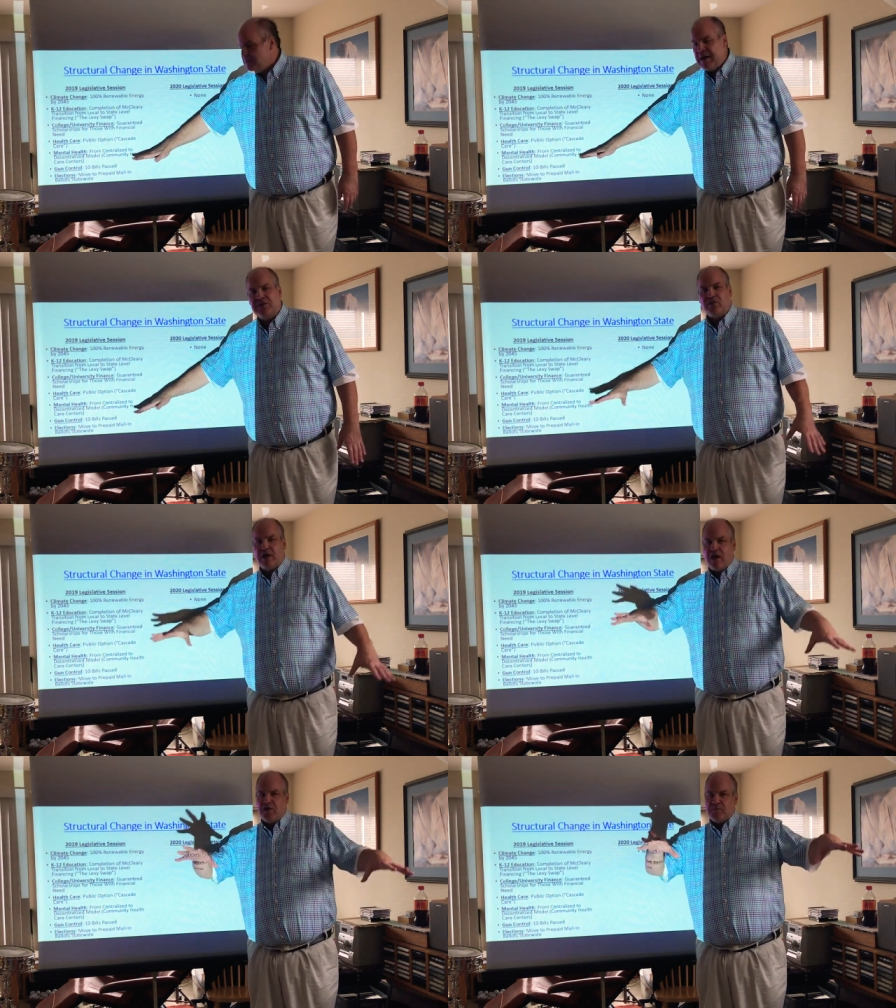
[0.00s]
mental
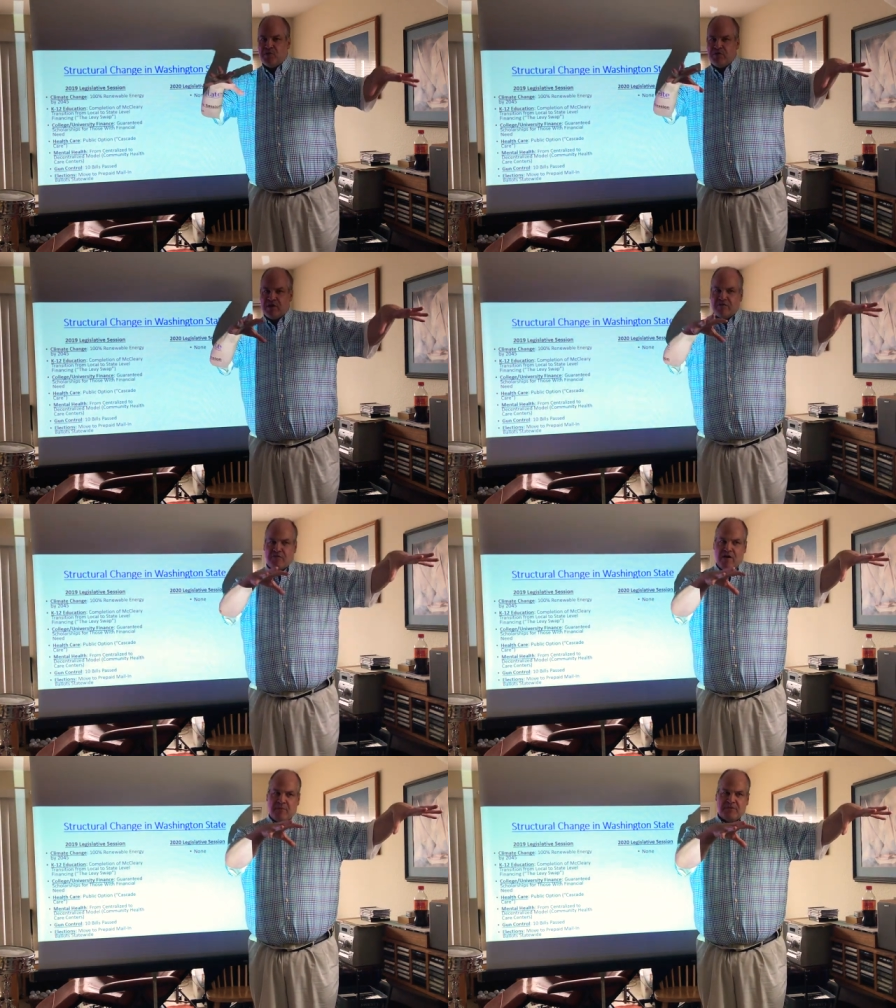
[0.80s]
health moving
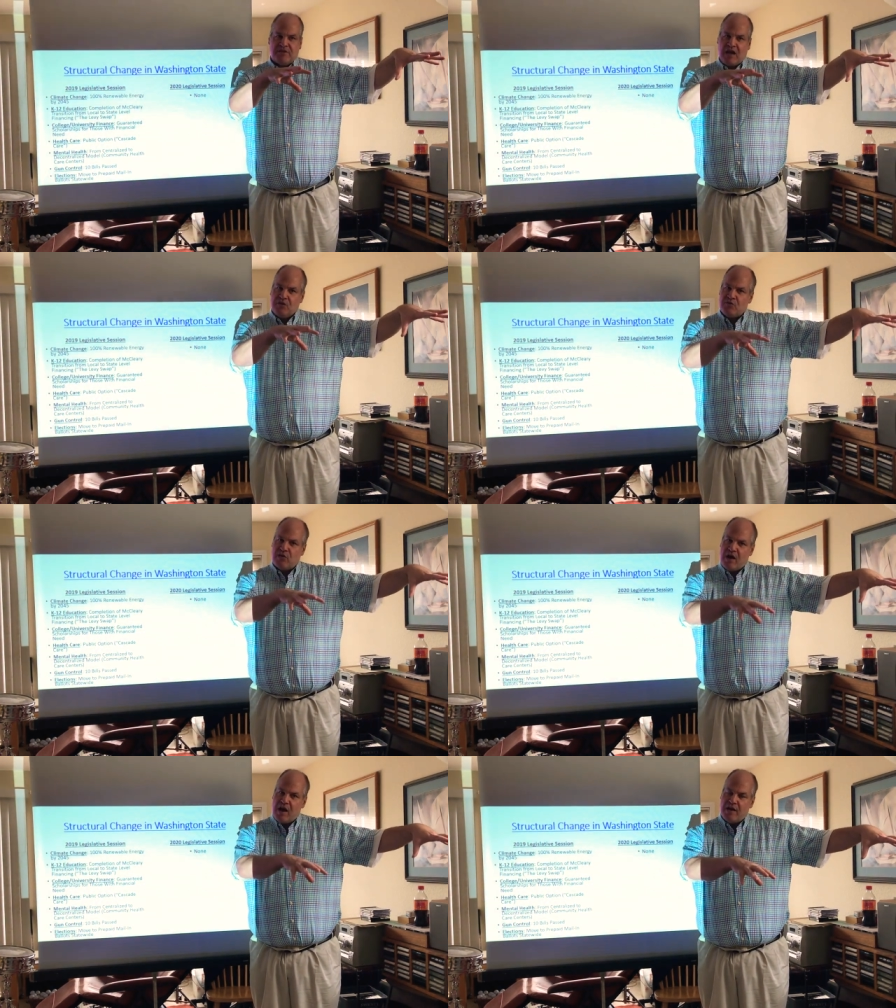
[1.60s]
from a
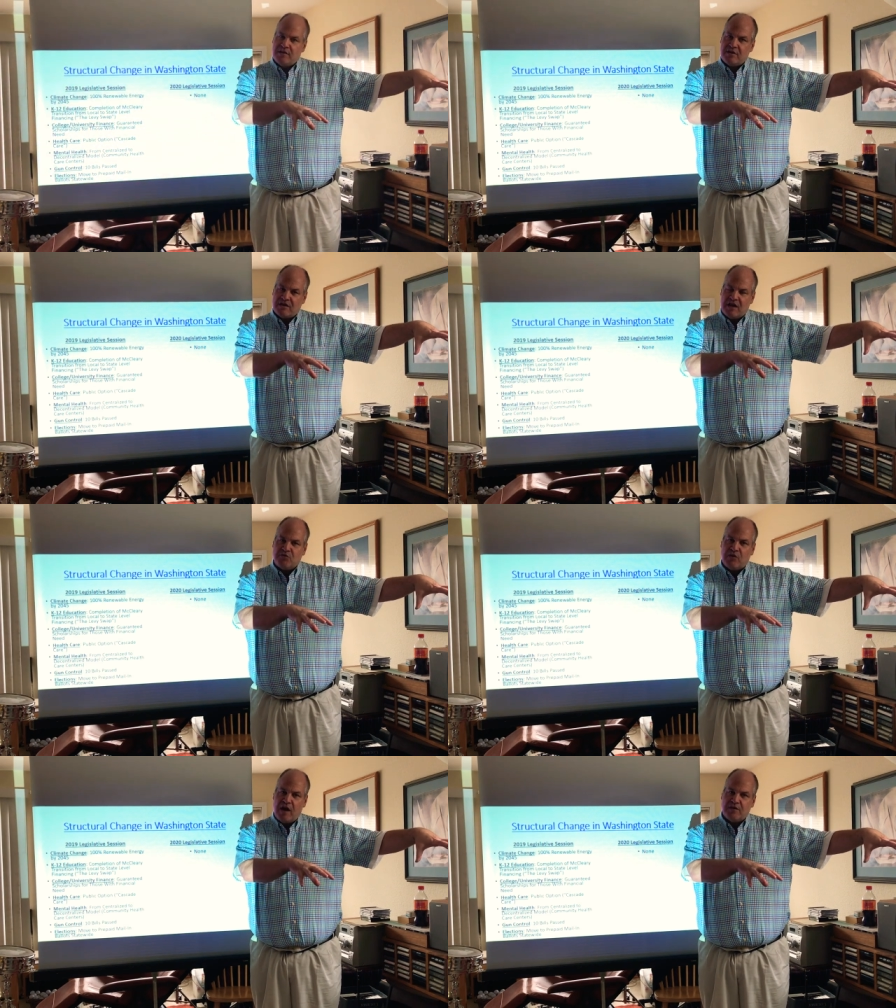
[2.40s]

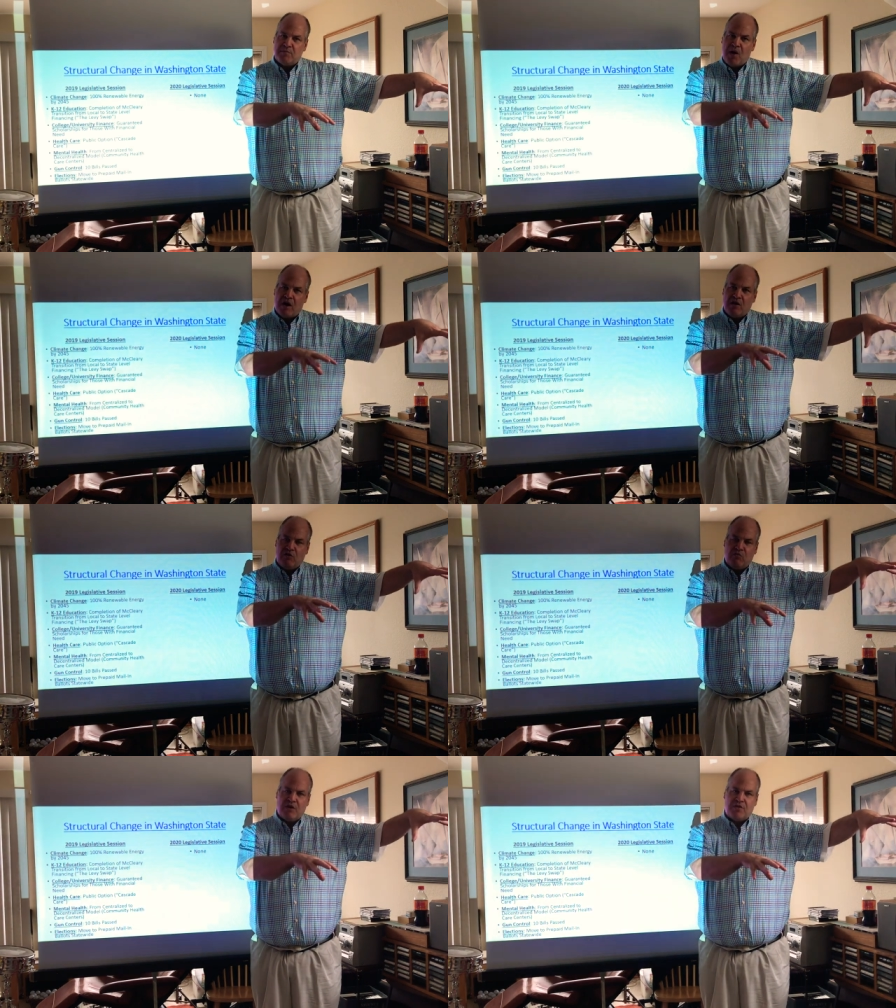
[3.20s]
centralized model
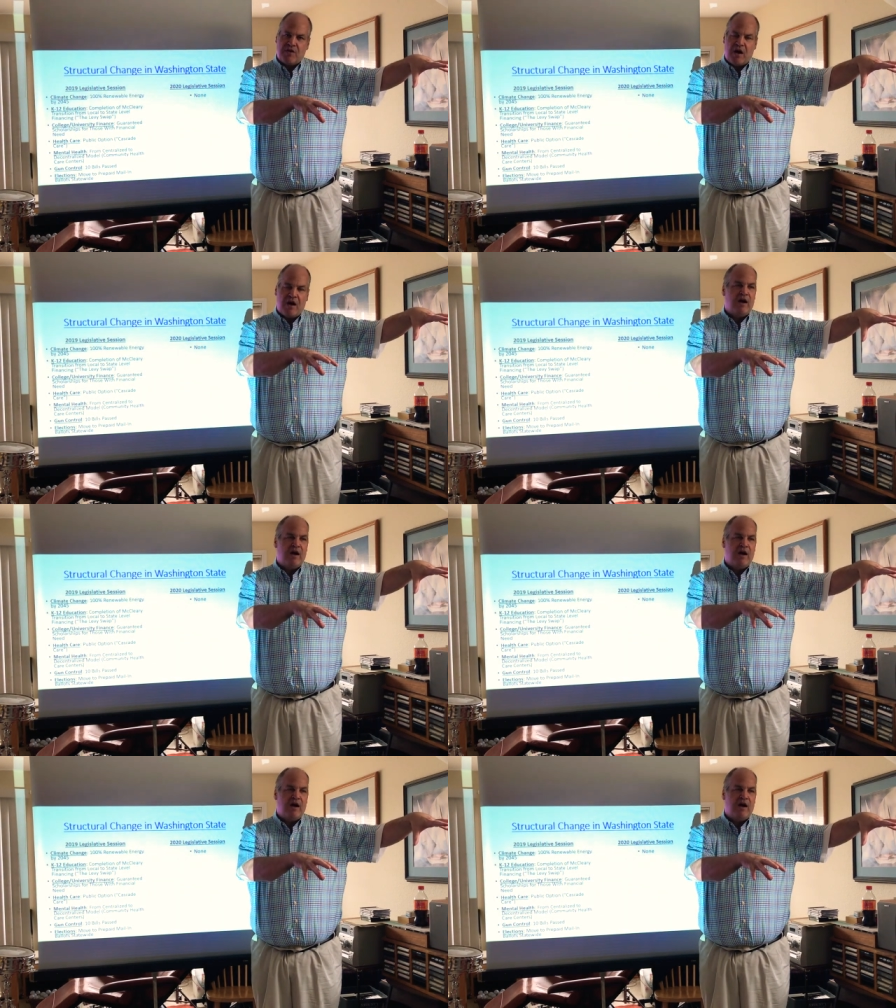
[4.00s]
with